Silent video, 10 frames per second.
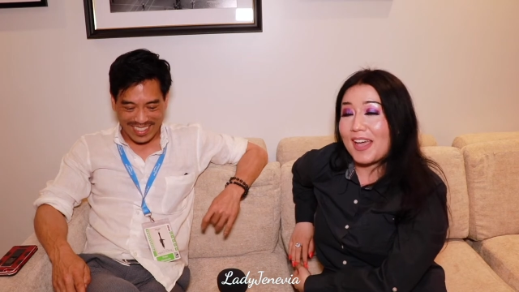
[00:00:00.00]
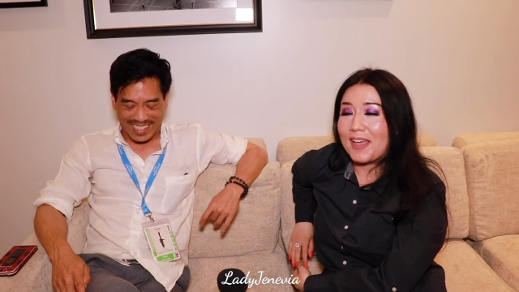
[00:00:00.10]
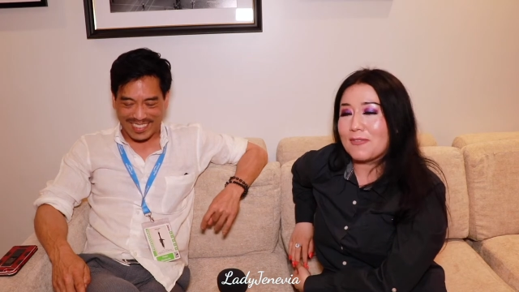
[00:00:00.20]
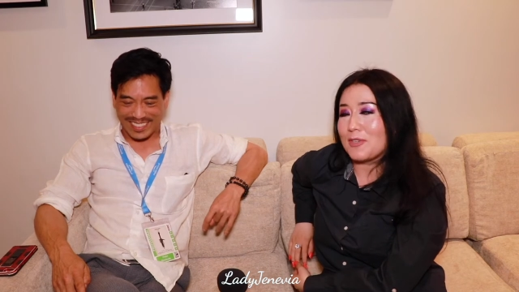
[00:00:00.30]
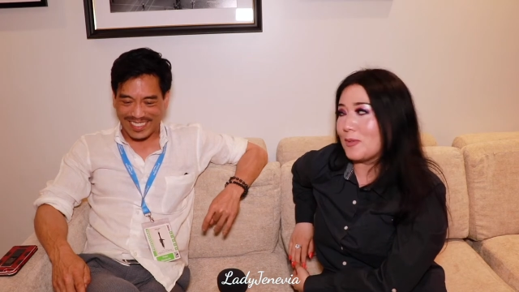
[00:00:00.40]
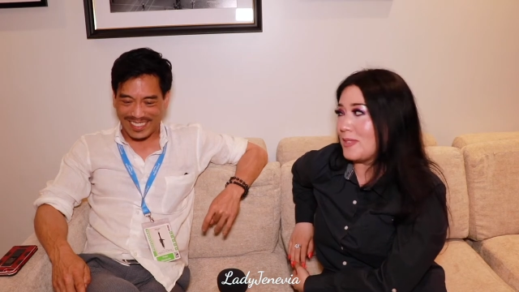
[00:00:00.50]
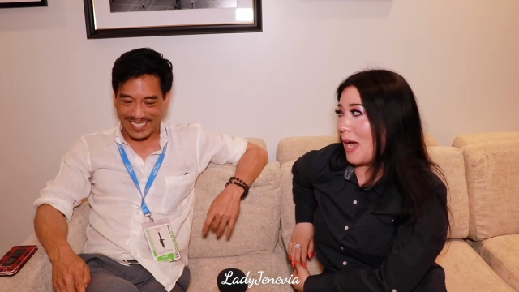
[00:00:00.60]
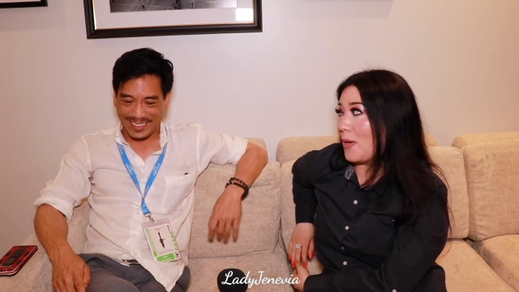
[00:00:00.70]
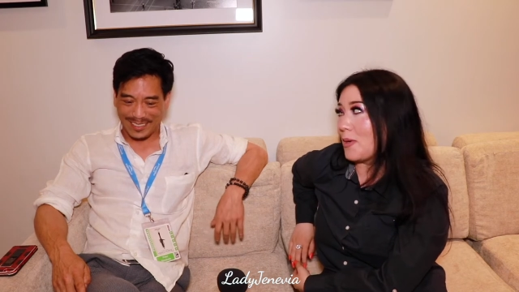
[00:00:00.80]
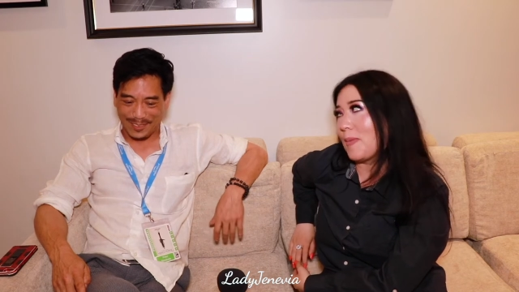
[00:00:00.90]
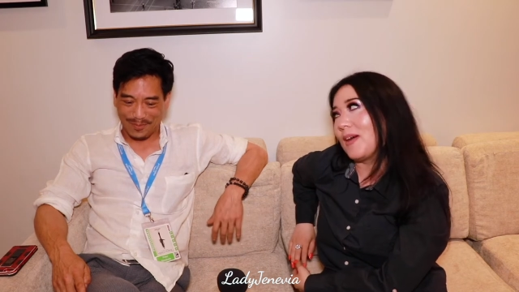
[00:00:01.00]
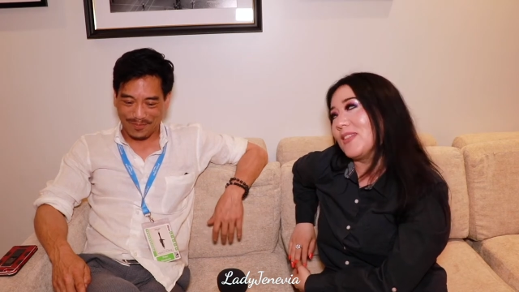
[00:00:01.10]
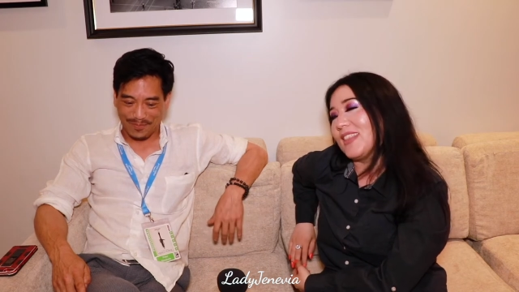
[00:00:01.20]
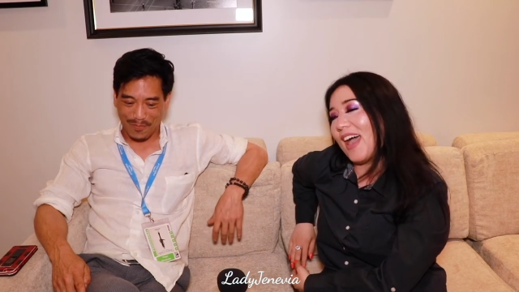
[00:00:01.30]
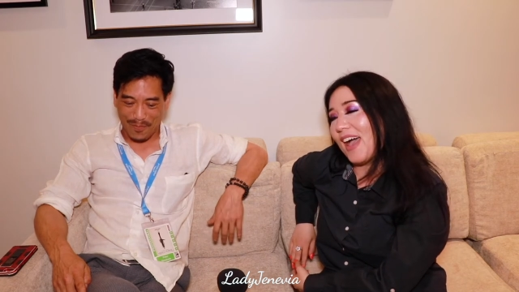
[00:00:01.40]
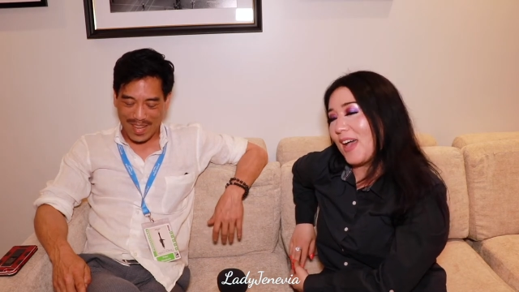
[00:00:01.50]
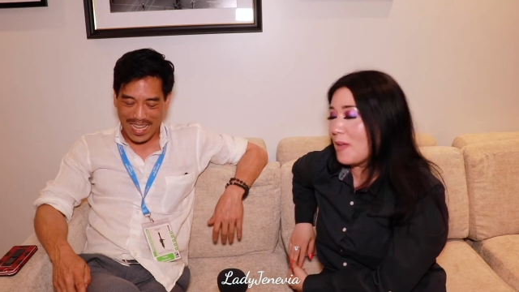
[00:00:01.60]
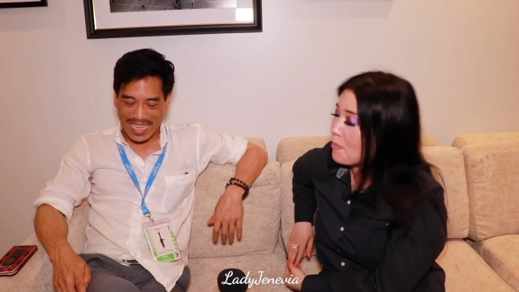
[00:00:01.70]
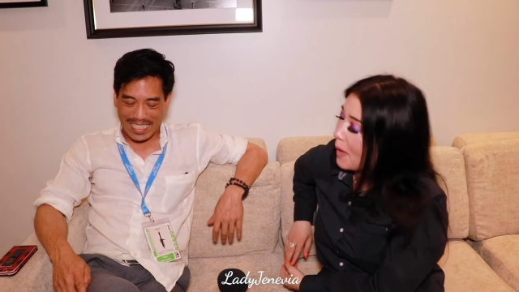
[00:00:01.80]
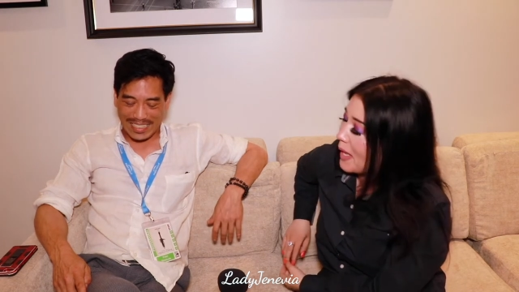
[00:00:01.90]
Speaker 1: have oh. no doubt about
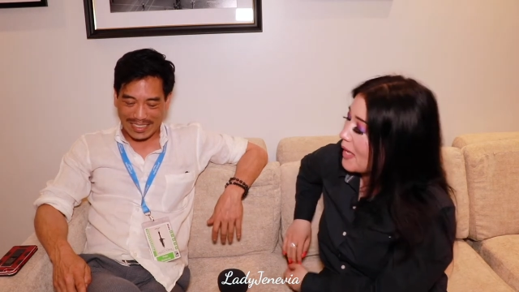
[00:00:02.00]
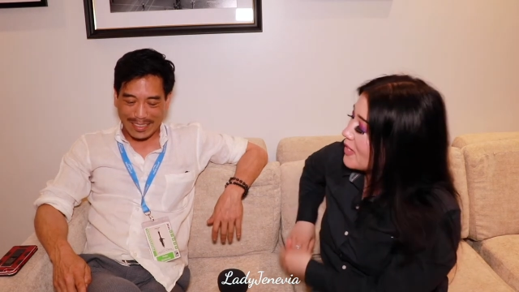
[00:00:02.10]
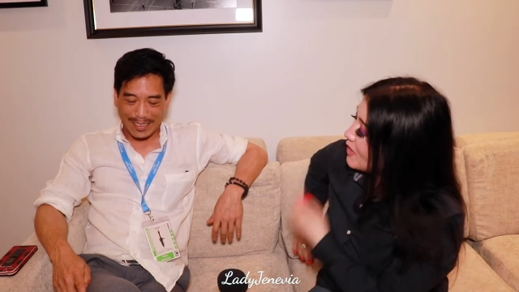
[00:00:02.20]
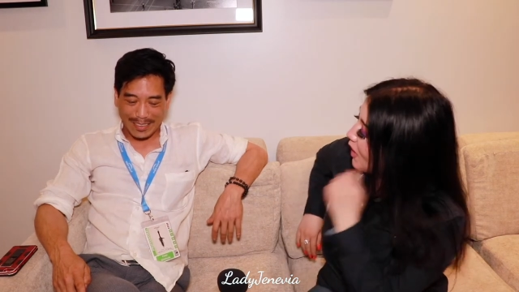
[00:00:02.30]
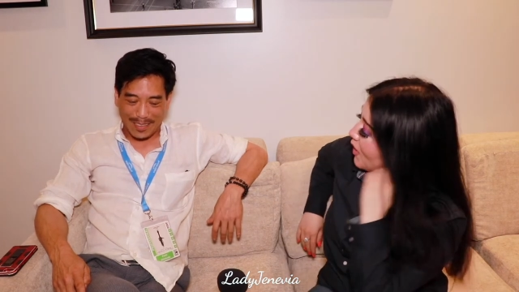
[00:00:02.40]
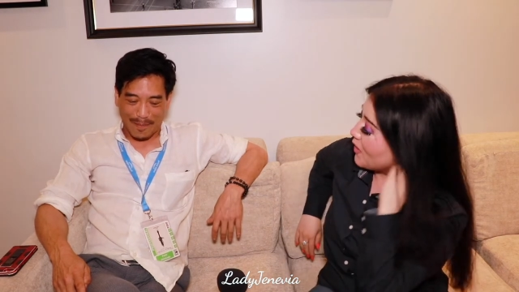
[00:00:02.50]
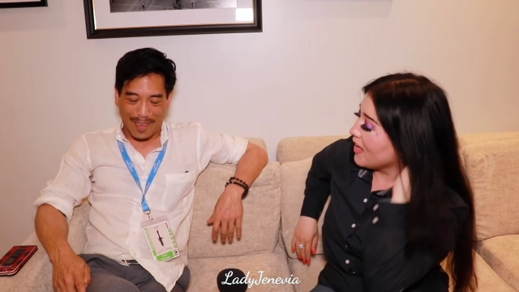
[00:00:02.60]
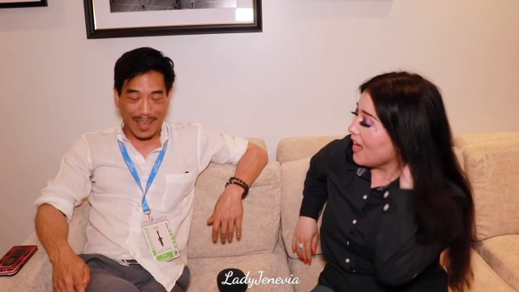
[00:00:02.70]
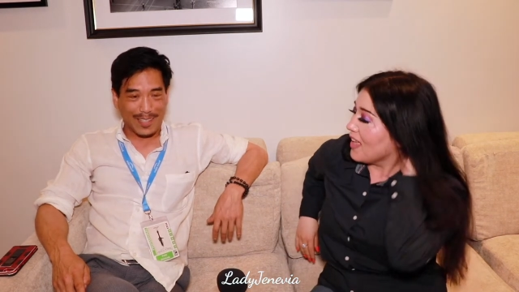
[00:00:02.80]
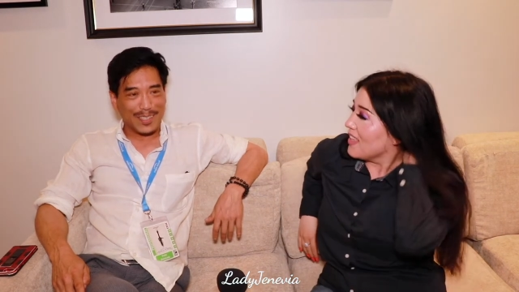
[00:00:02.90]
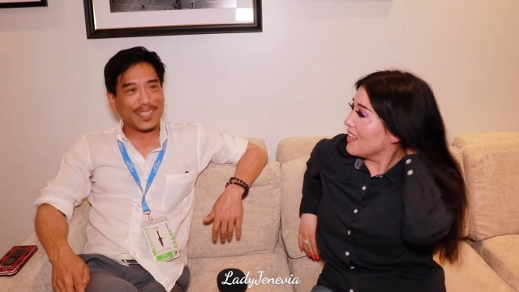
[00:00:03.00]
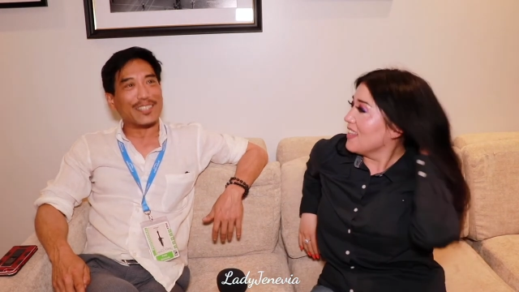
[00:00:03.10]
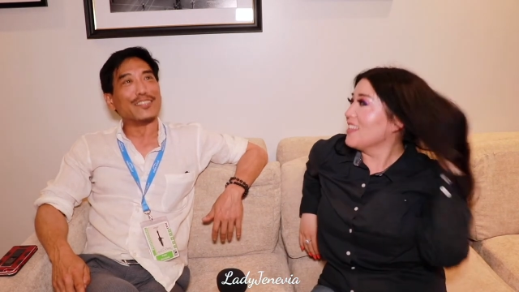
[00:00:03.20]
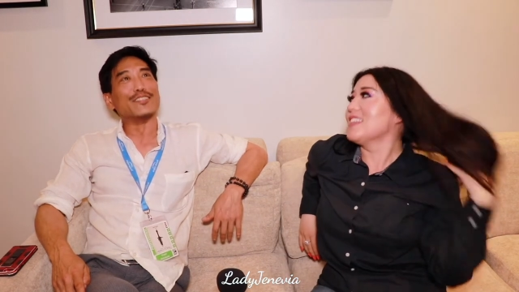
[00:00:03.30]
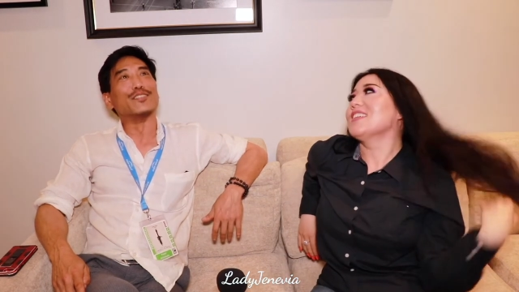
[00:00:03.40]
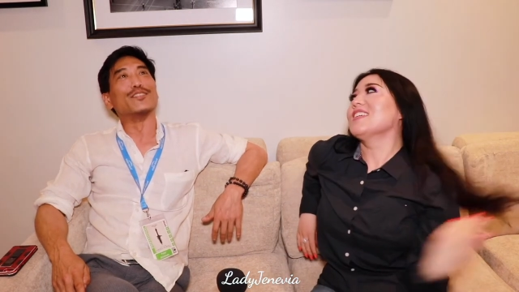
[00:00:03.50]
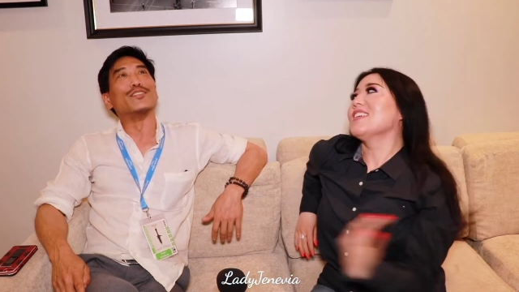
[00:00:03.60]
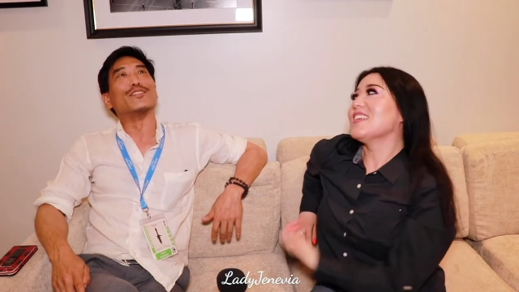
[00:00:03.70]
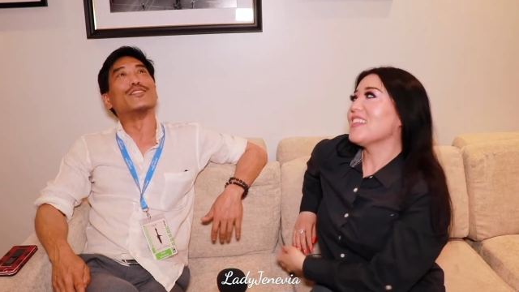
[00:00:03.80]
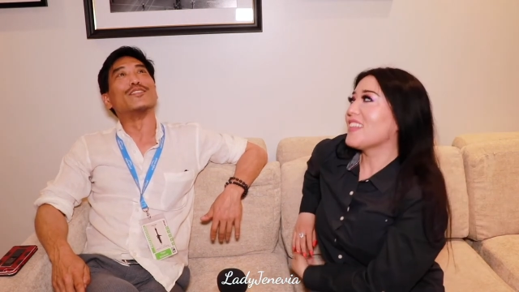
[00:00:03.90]
that. But you know,
Speaker 2: Canada
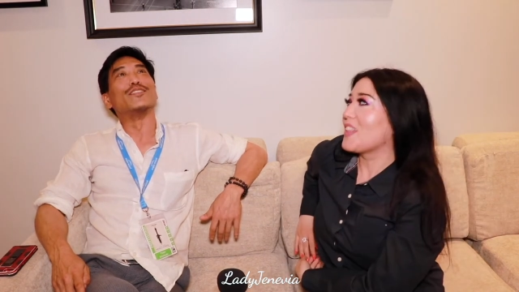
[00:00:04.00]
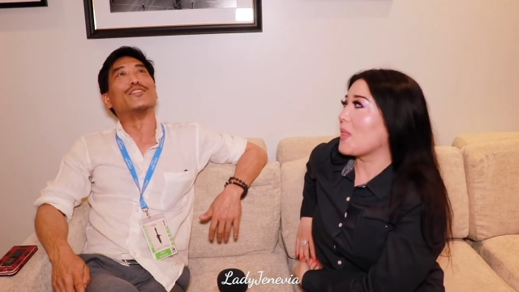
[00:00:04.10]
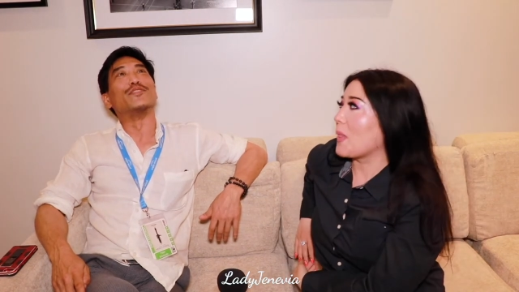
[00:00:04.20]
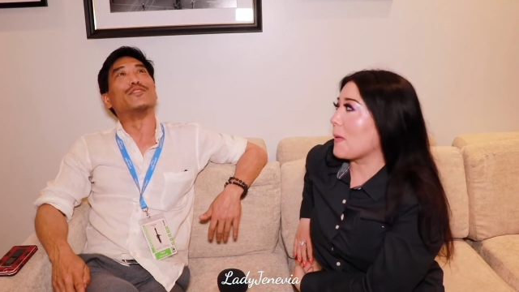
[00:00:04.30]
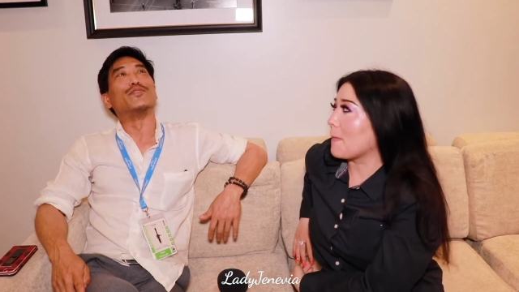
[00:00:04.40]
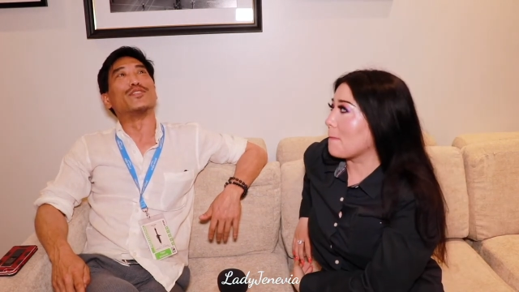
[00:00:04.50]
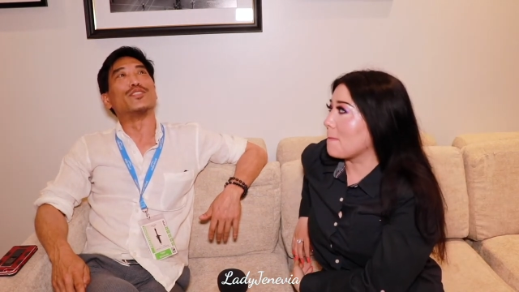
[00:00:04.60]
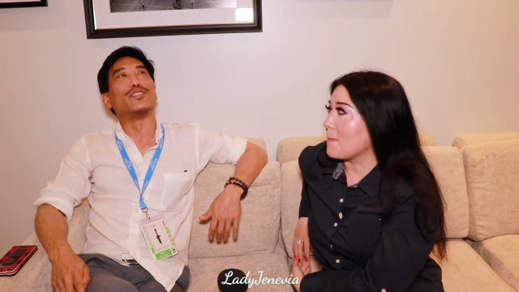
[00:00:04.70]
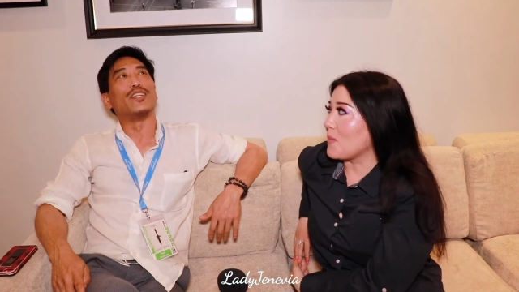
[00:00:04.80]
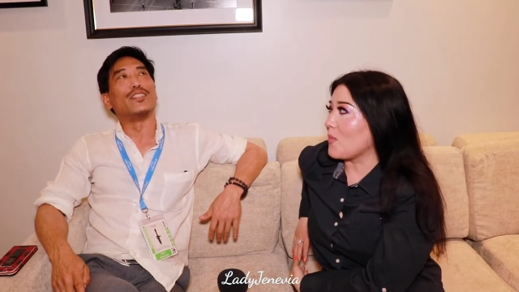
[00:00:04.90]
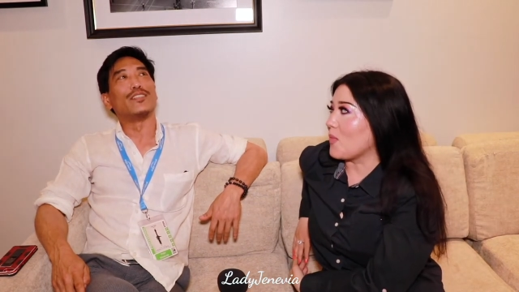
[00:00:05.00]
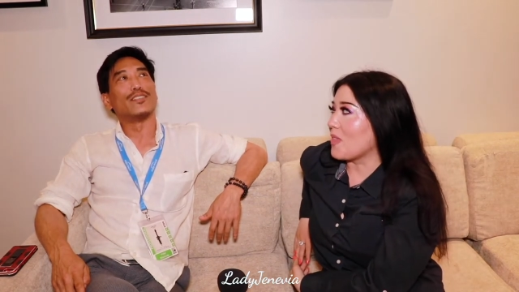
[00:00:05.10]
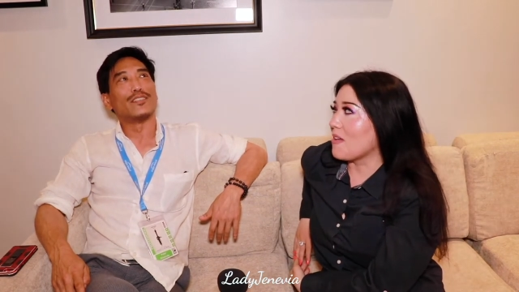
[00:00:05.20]
the 51st state.